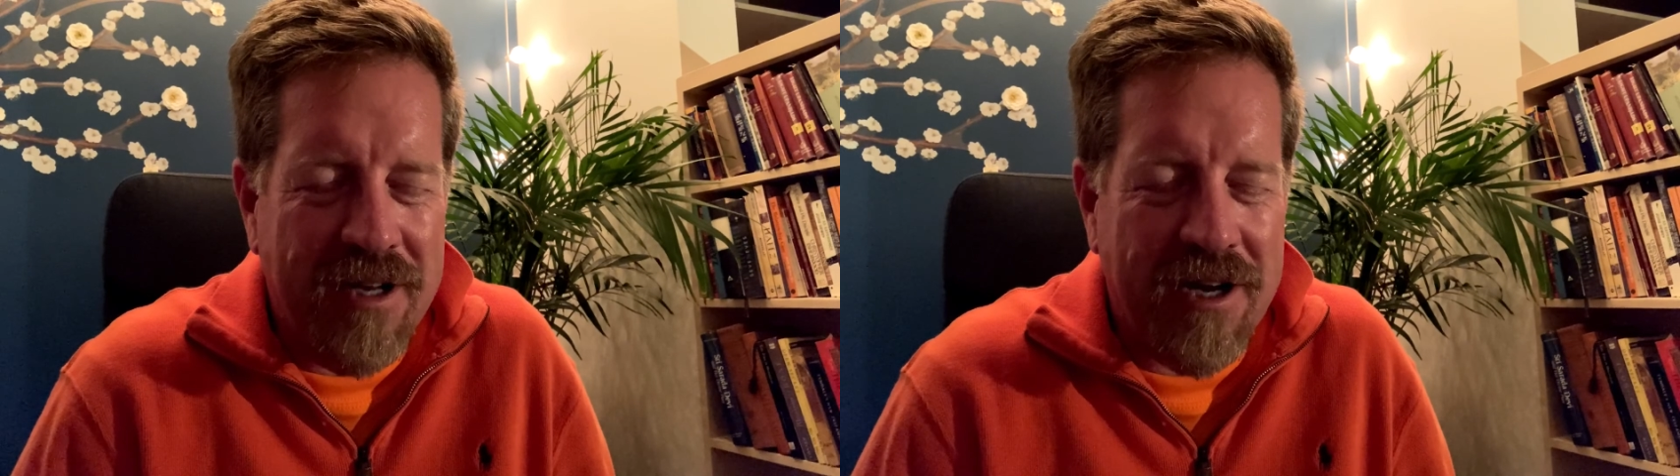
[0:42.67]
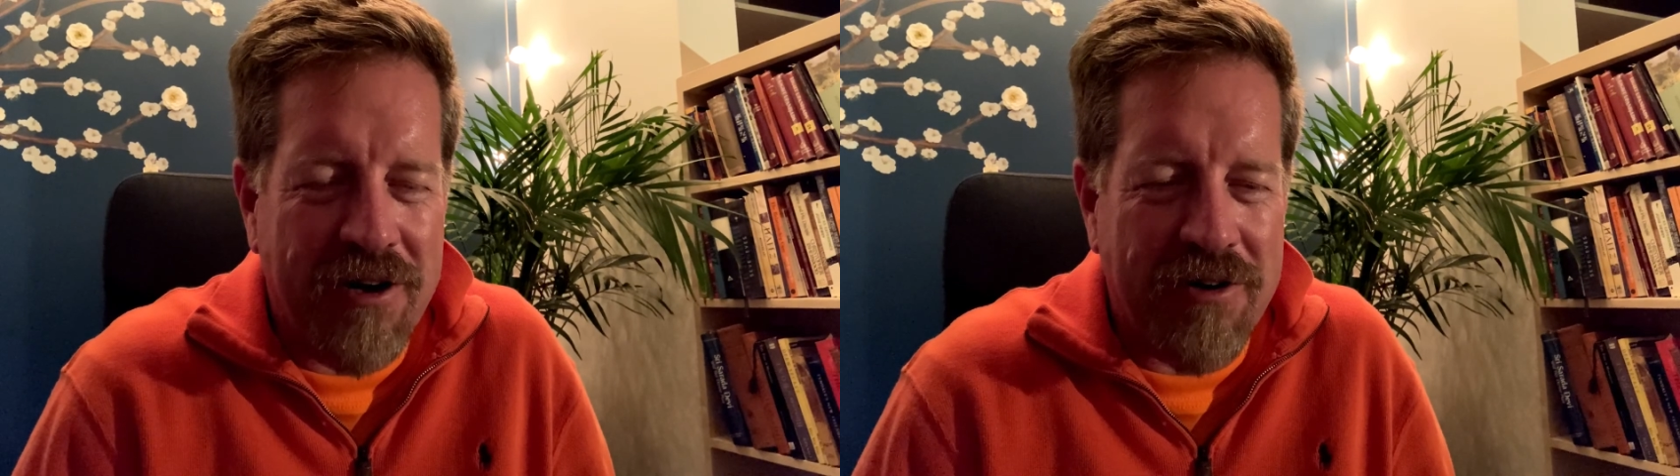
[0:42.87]

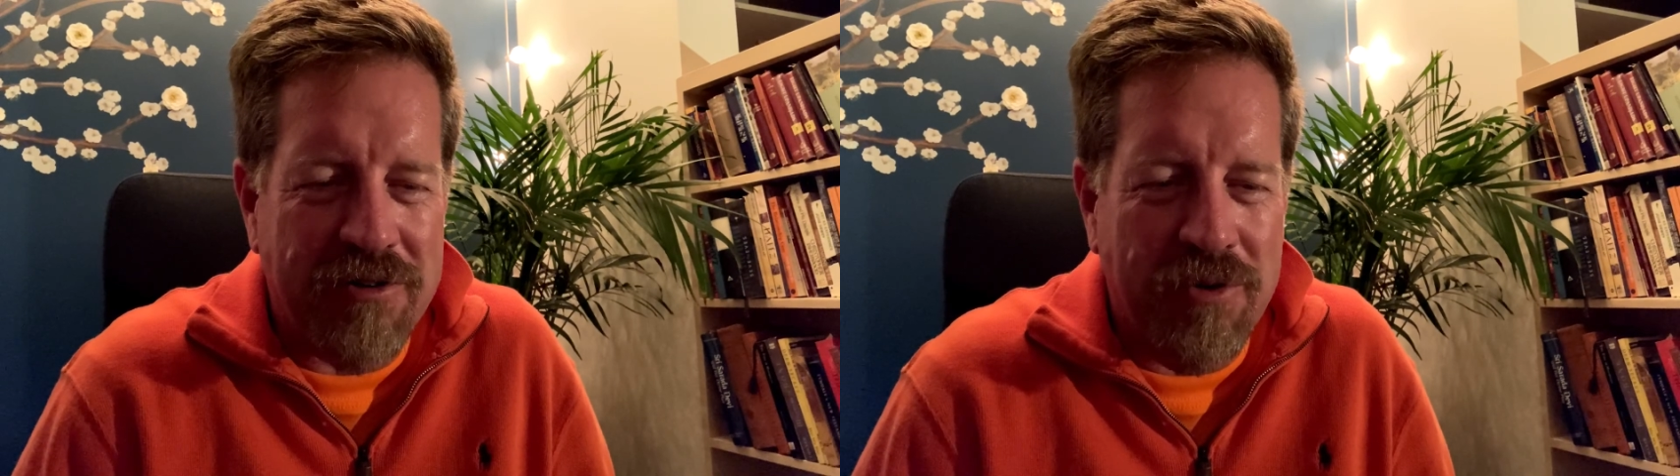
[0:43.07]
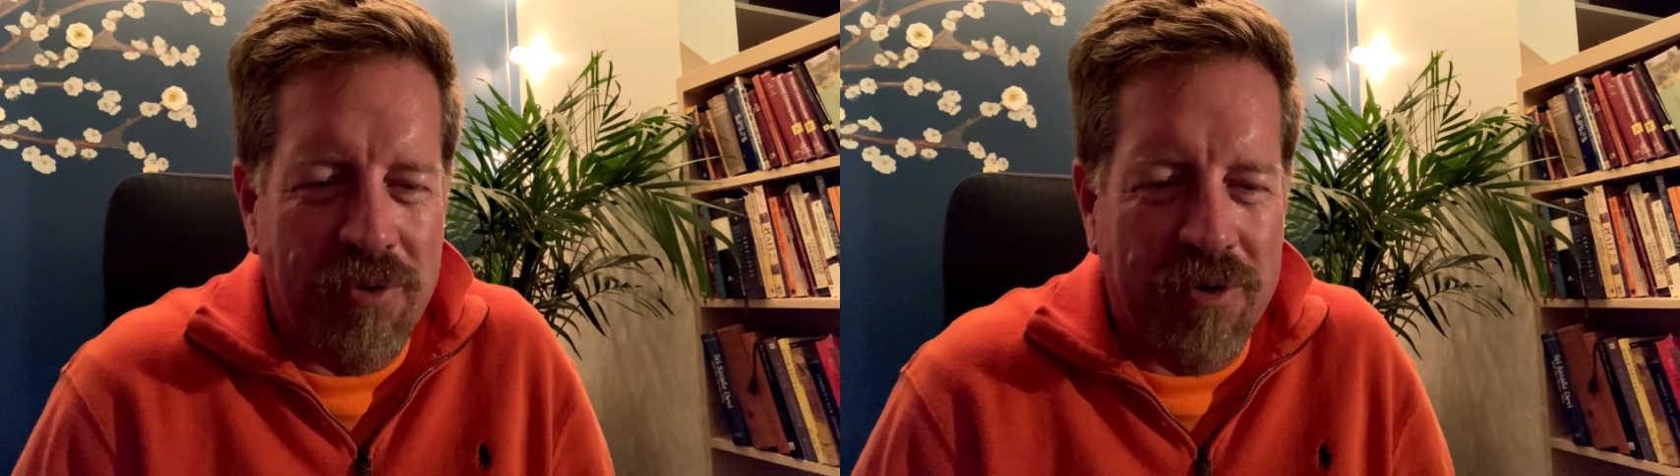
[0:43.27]

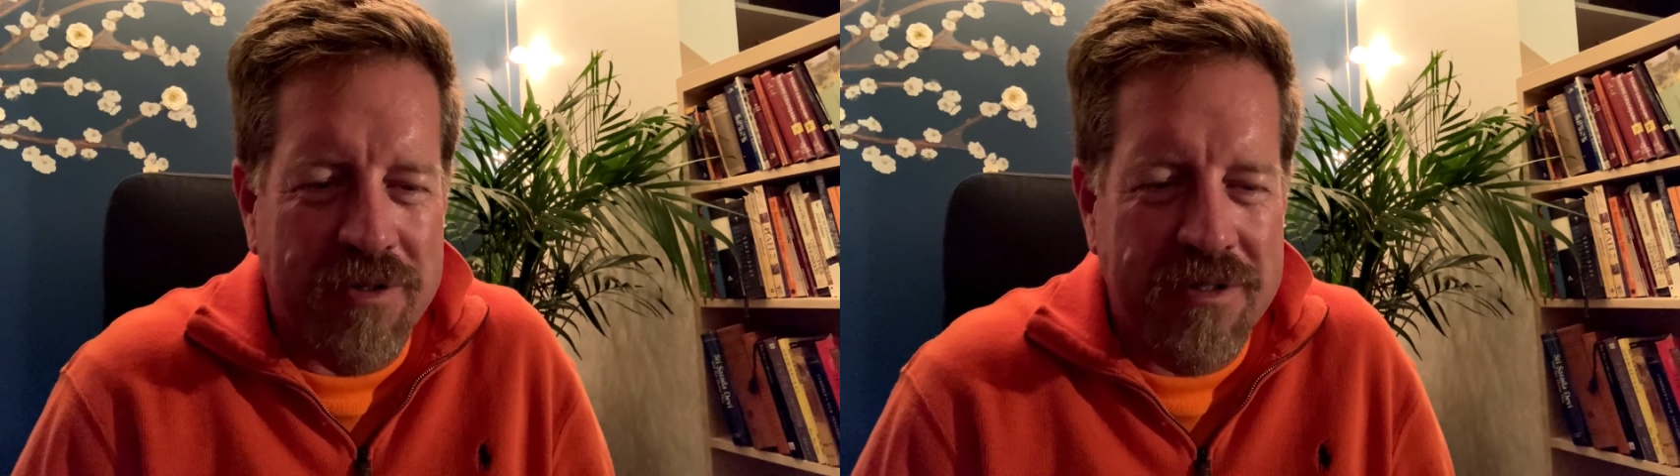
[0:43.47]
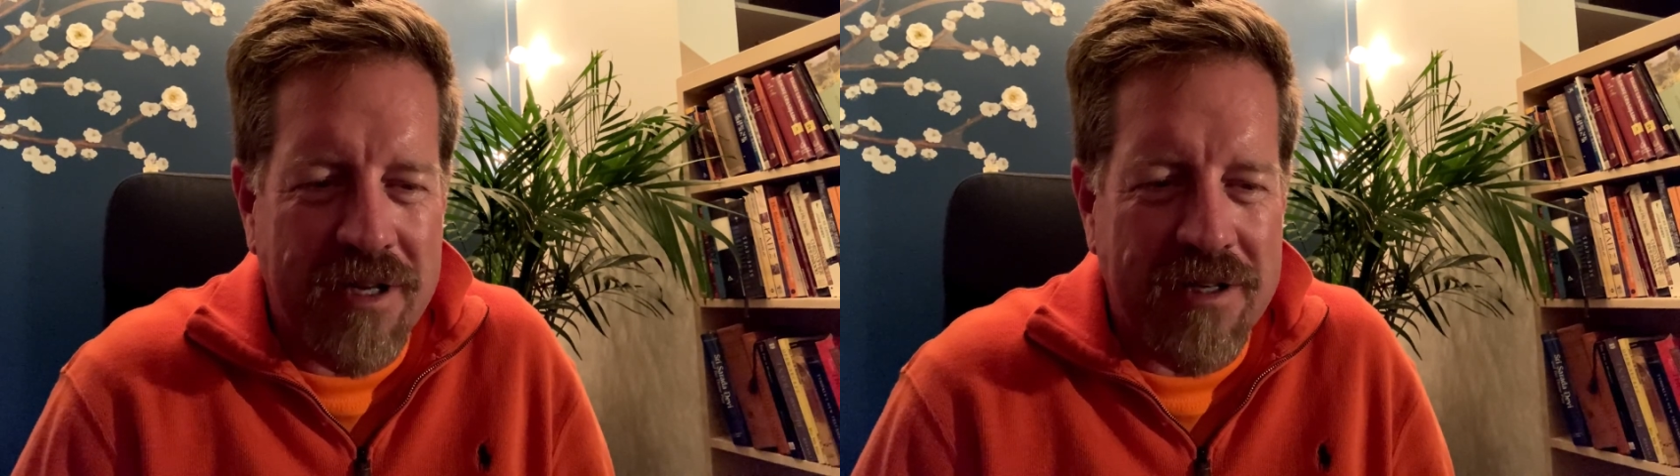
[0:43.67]
Eckhart Tolle
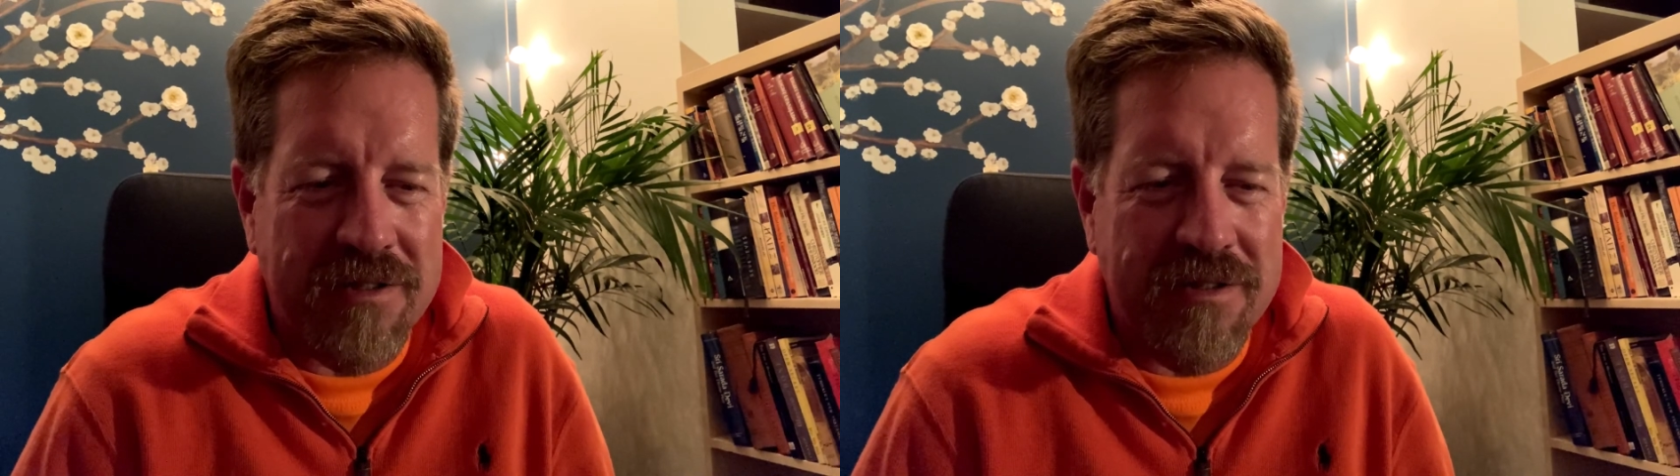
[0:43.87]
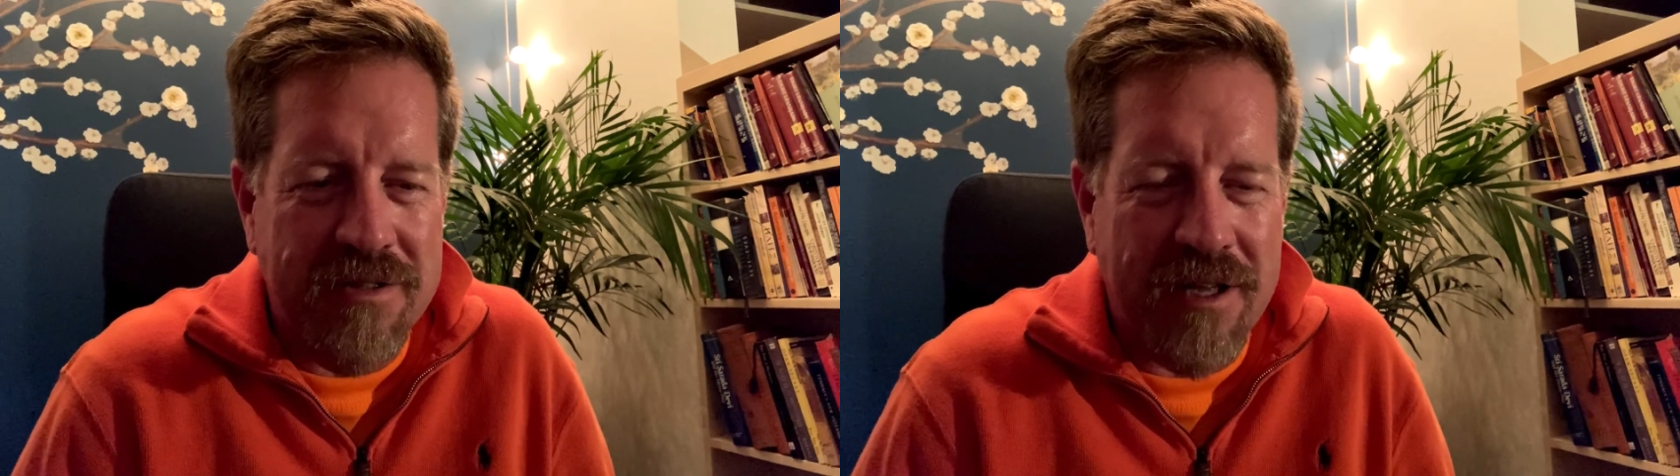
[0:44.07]

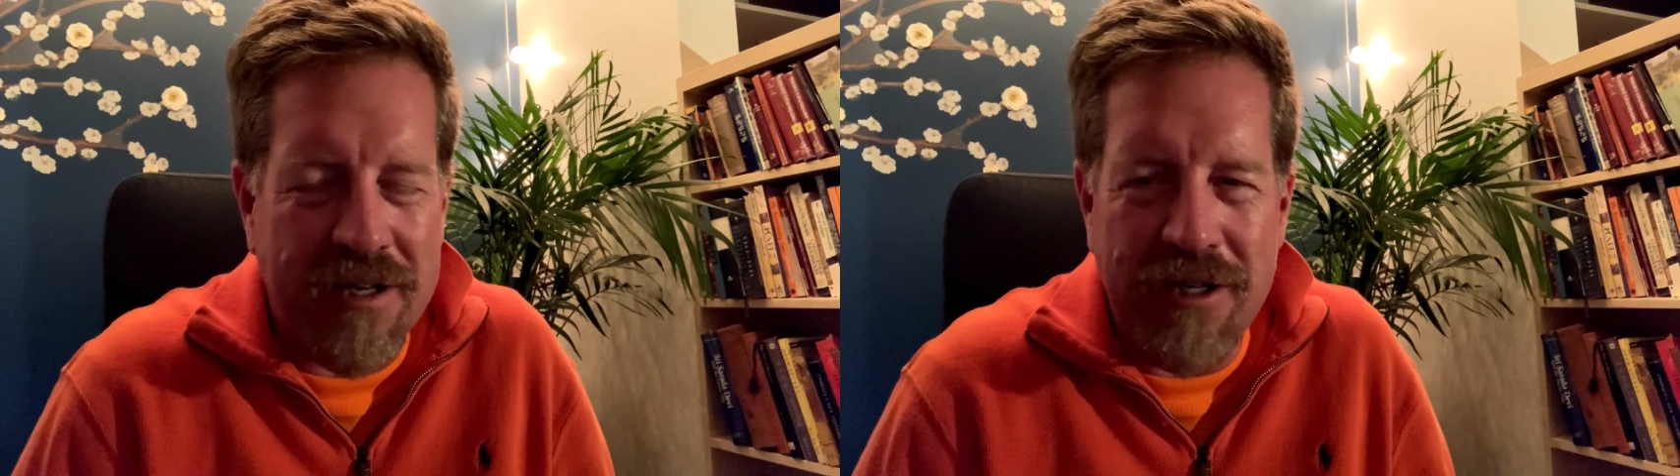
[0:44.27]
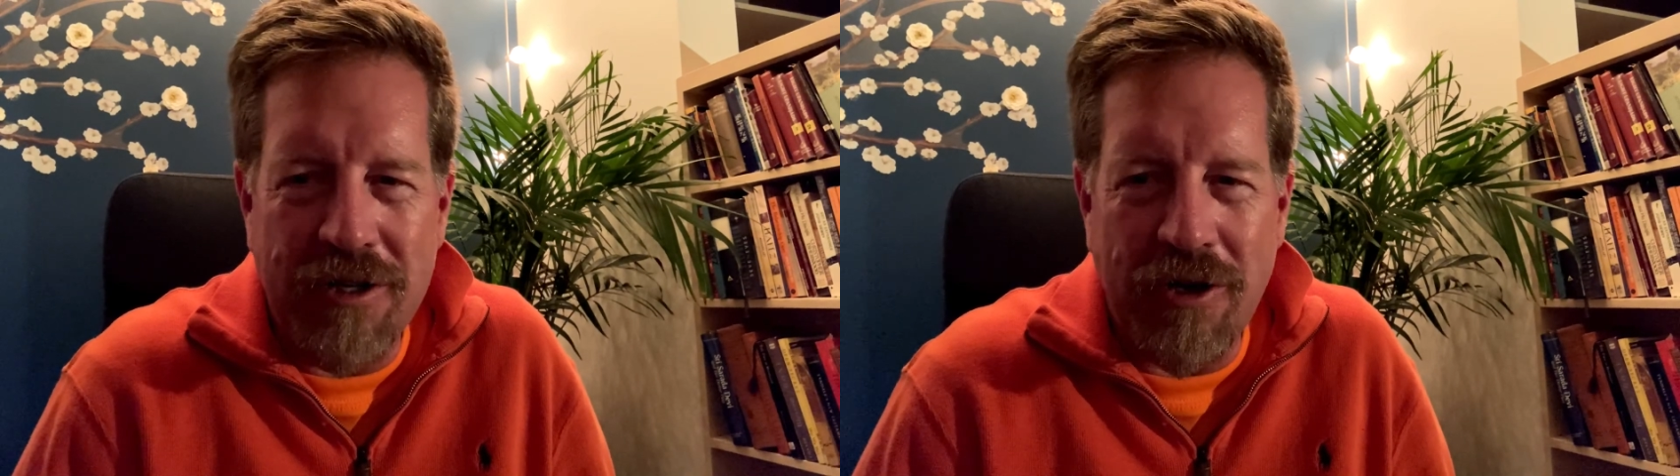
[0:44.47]
says
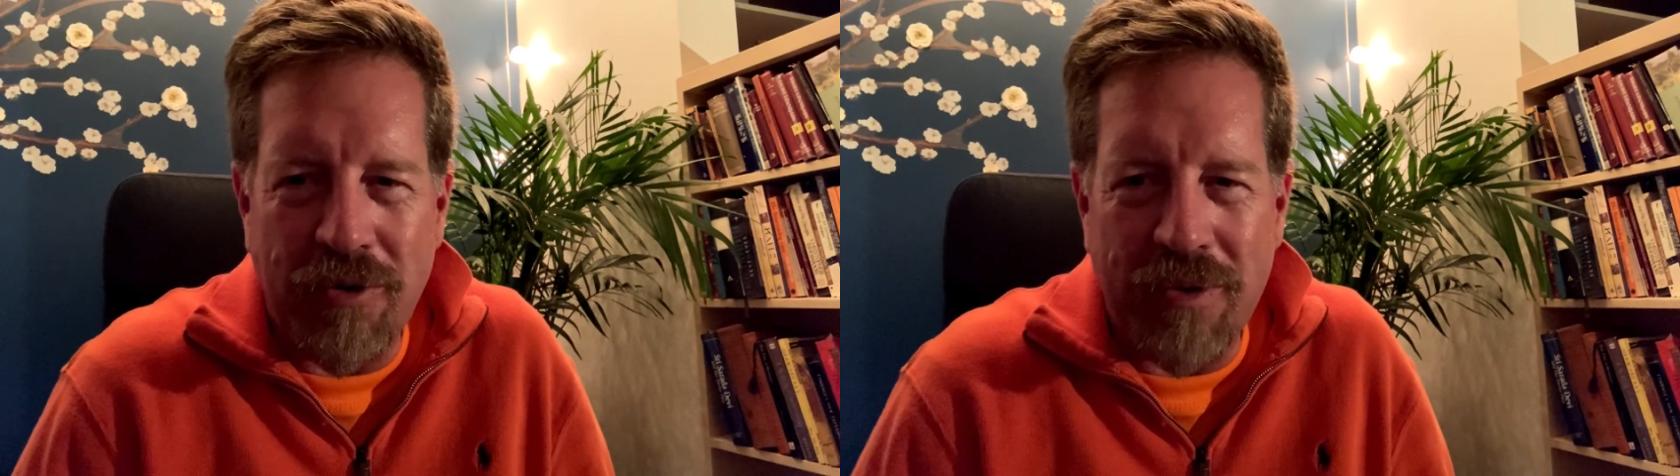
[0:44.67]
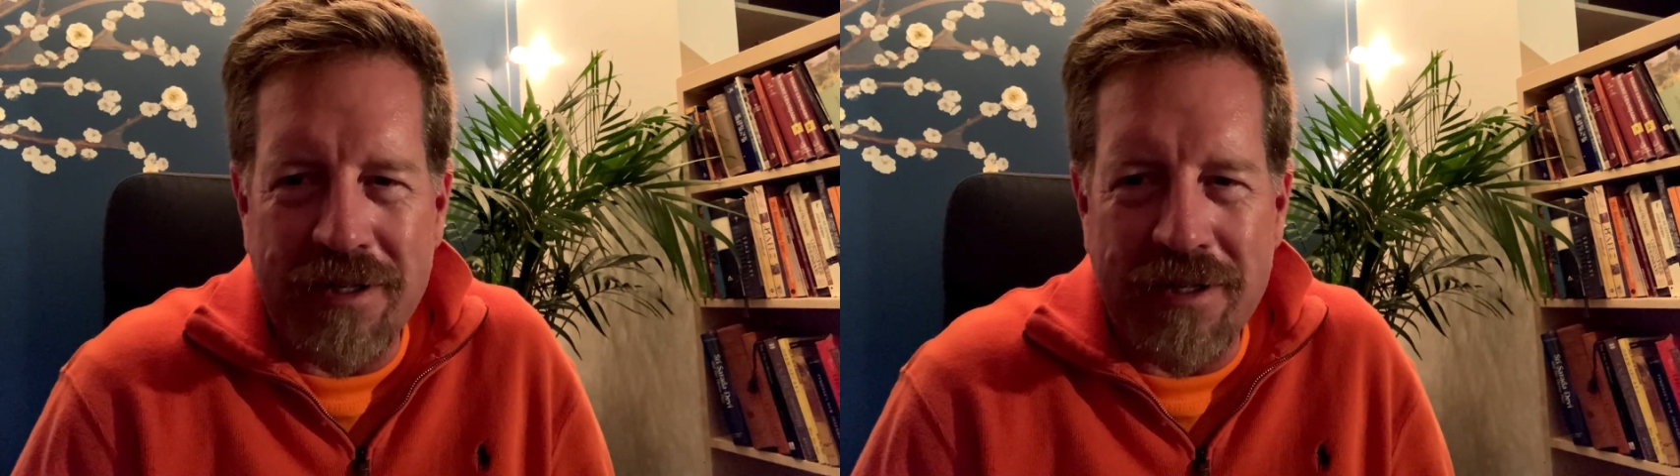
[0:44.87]
that ego